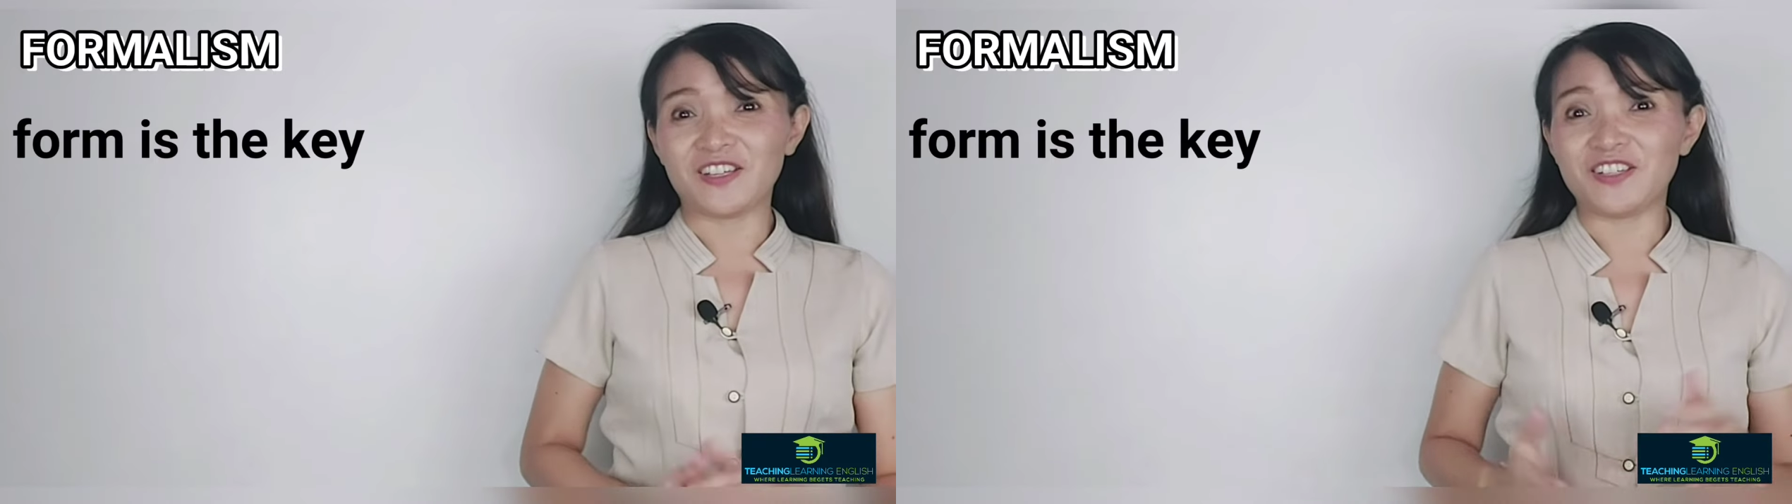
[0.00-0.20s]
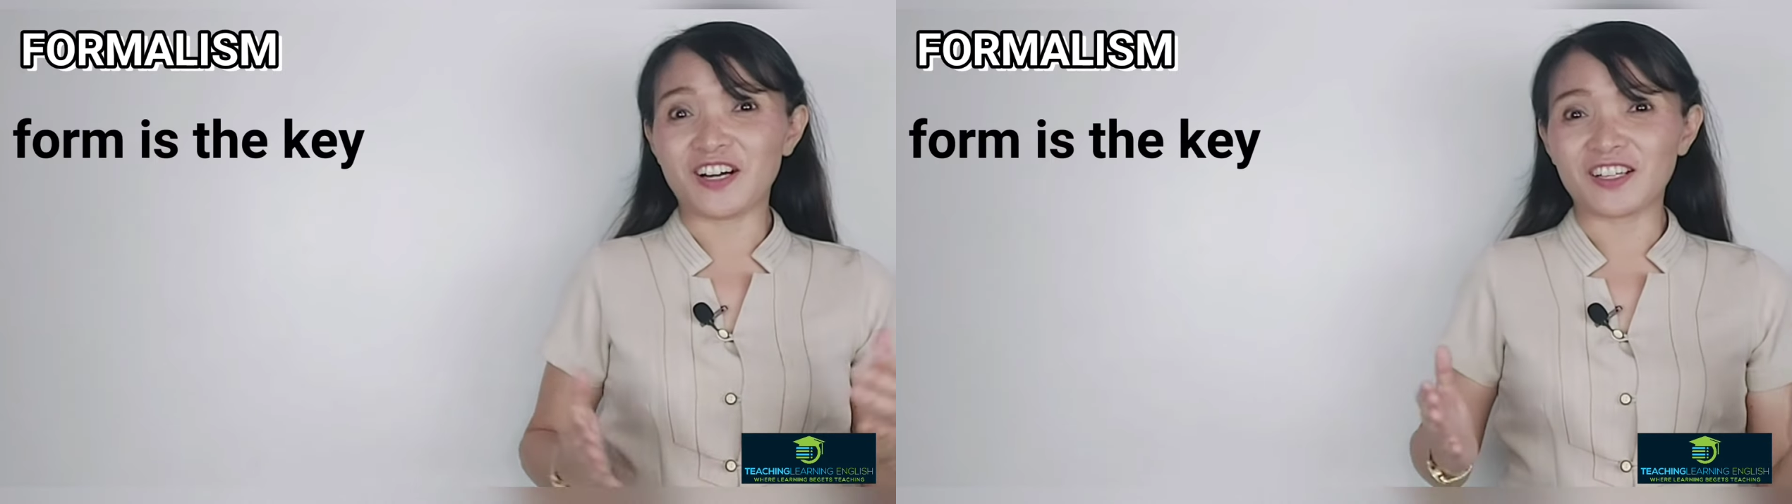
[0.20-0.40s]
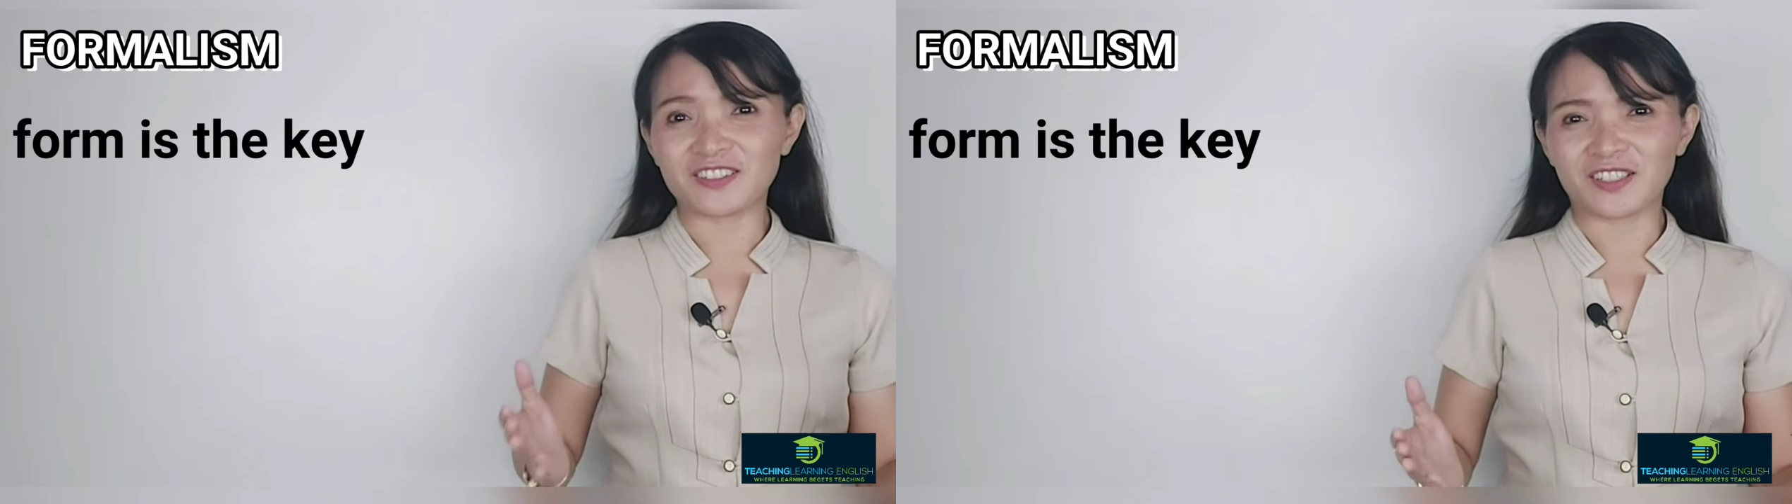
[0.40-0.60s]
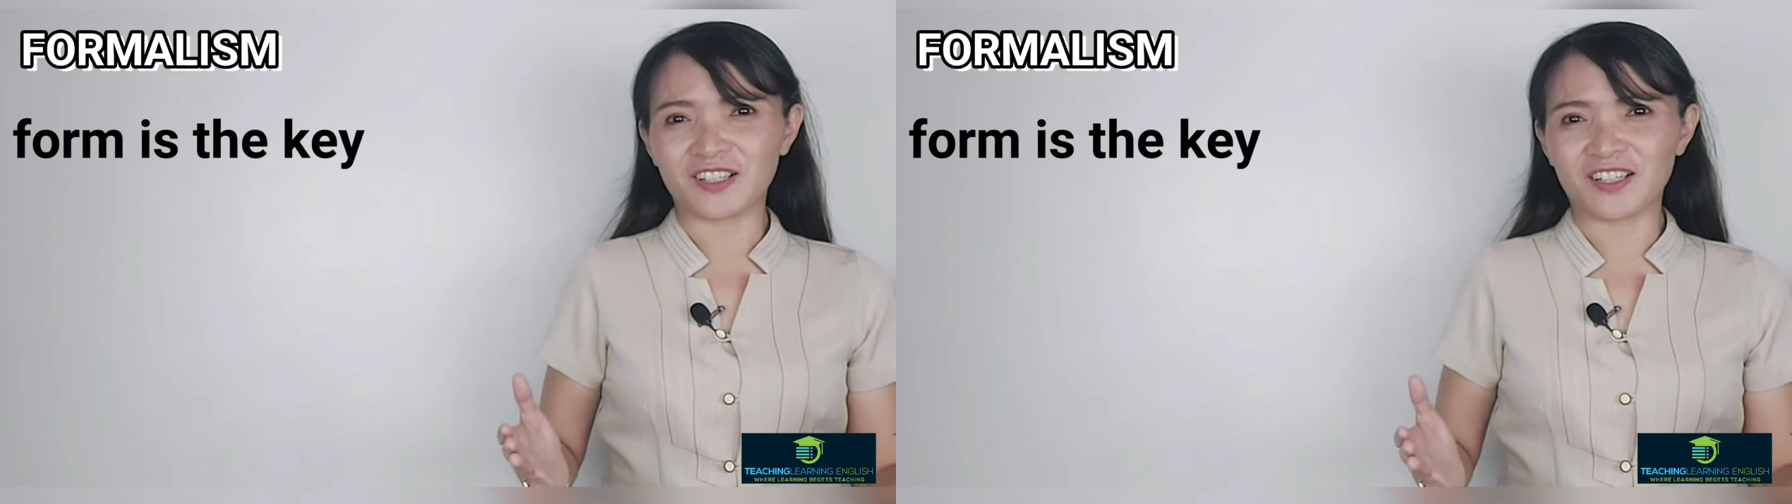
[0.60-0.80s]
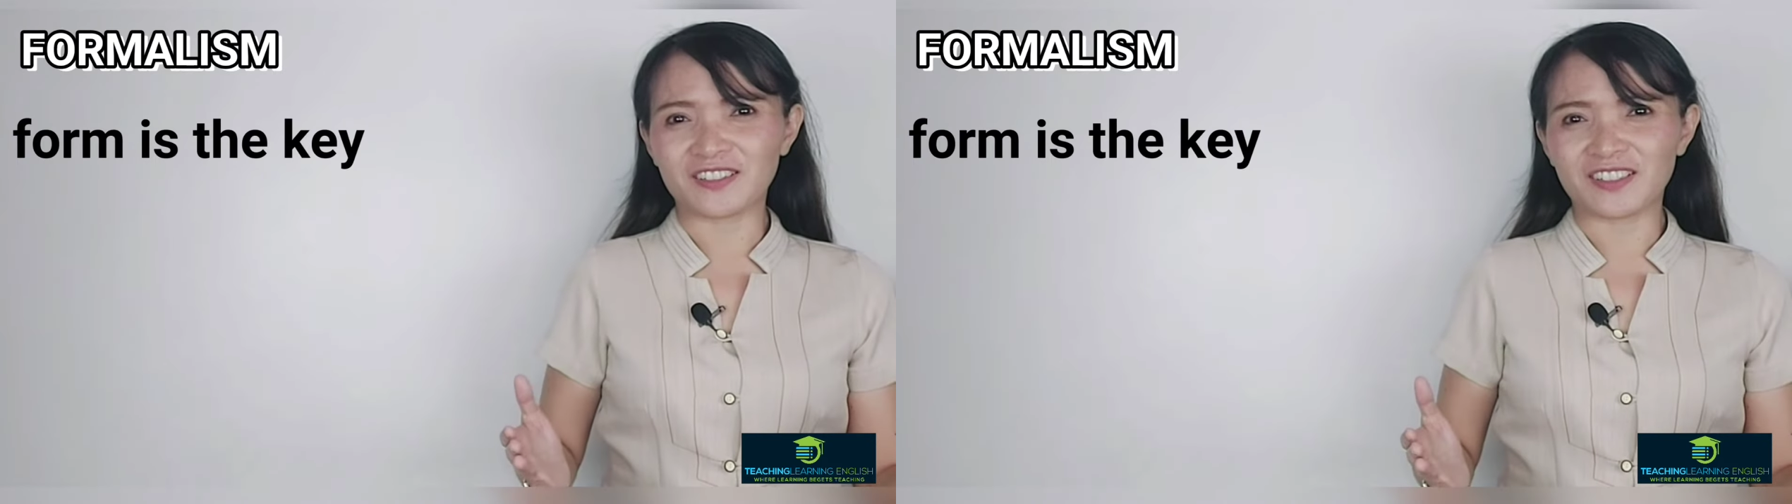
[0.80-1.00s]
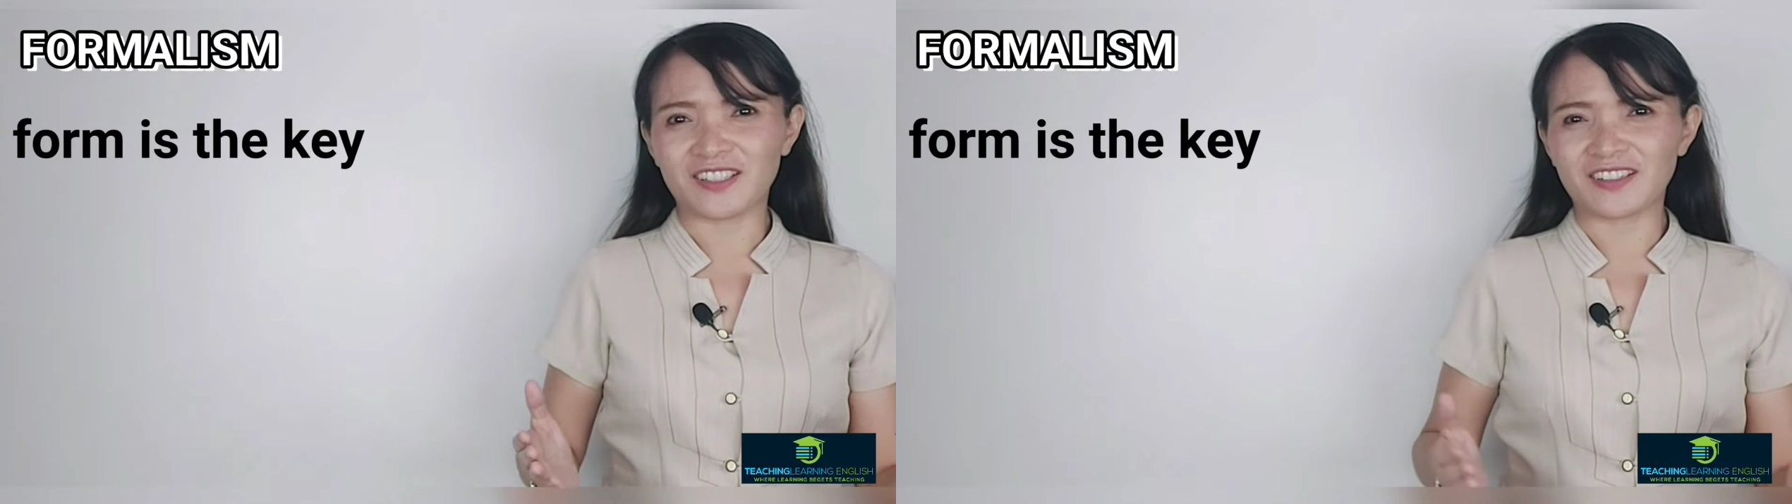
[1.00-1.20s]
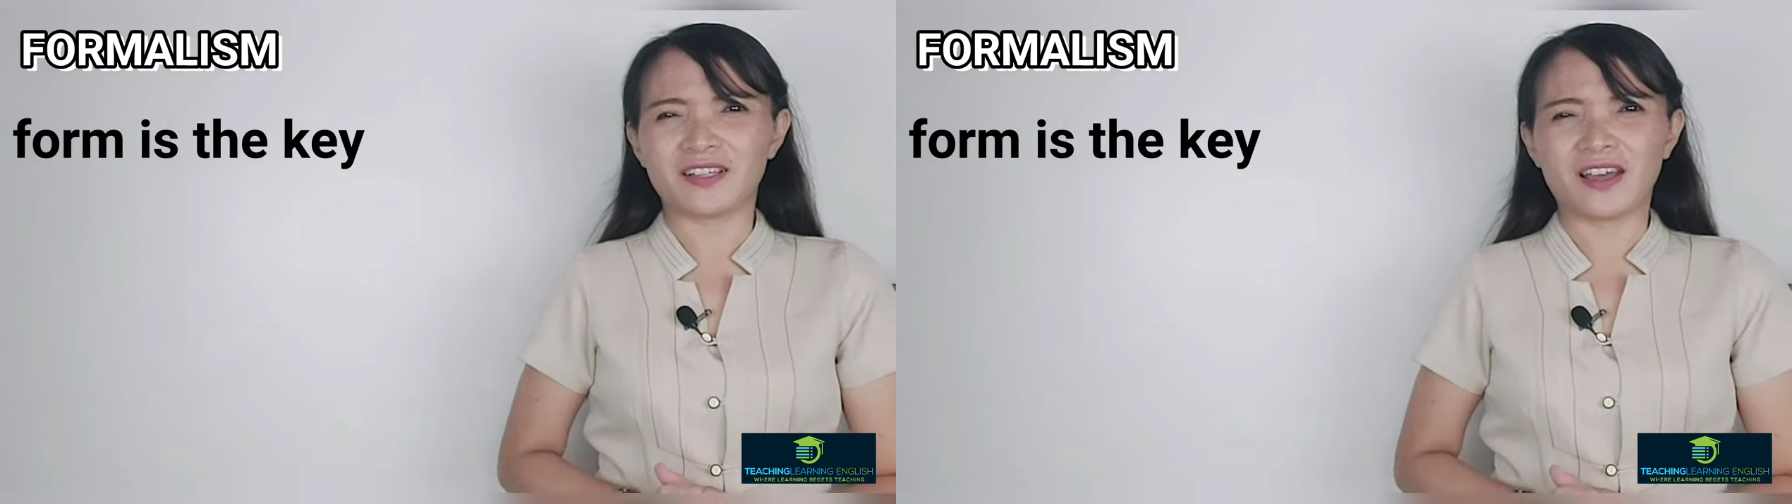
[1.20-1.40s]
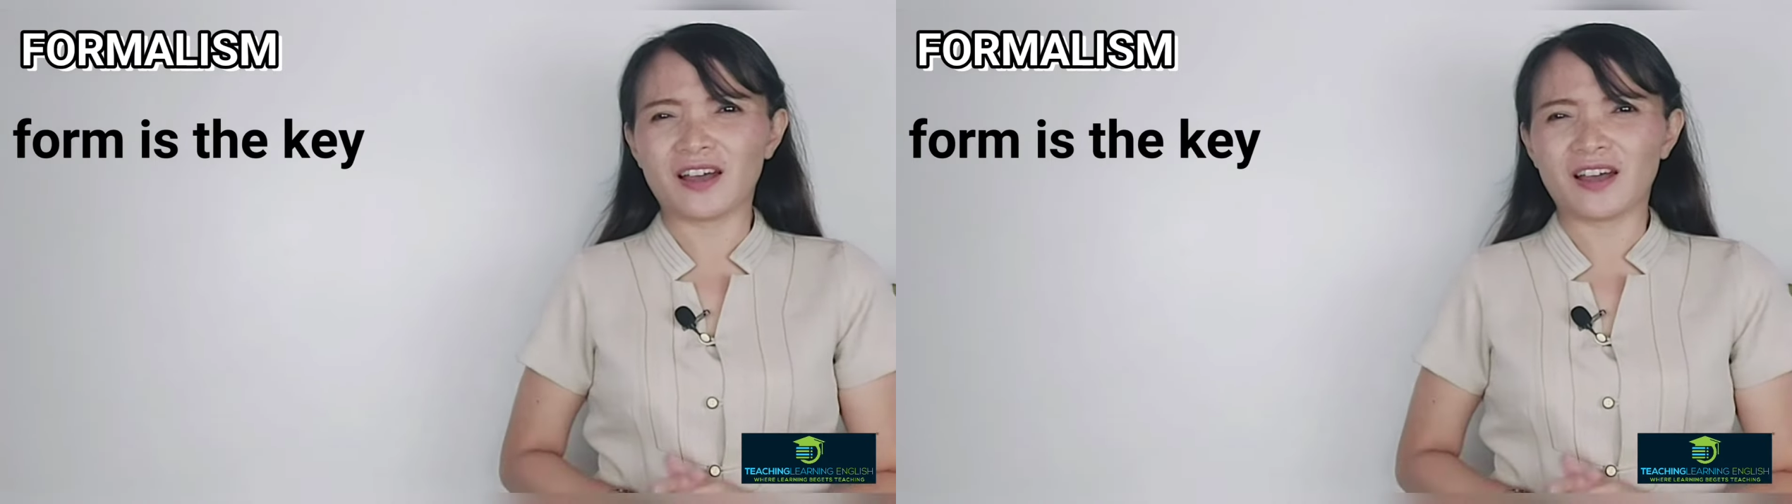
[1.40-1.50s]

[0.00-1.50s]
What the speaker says: not the content,